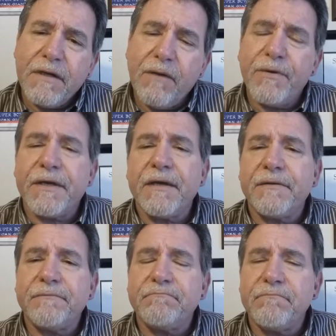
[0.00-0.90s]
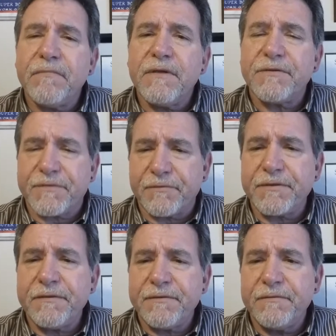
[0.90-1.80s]
And we get
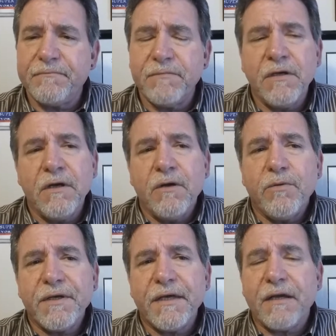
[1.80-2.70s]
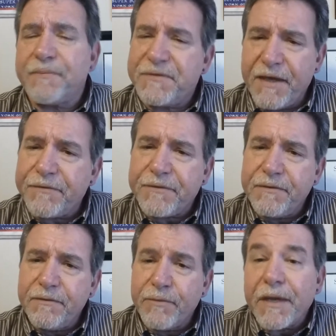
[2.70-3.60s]
insulted, we get
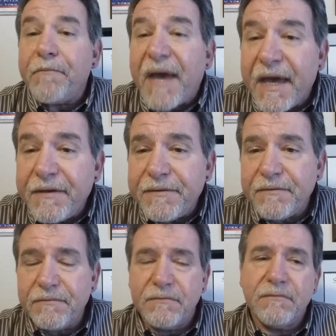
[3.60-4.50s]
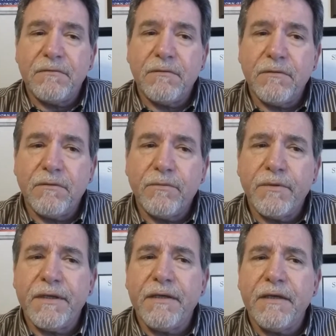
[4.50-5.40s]
upset, we get mad,
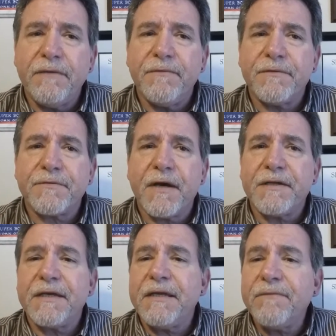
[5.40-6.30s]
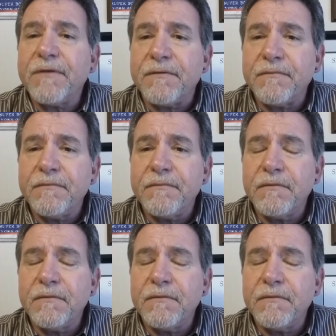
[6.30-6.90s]
we even try to get even.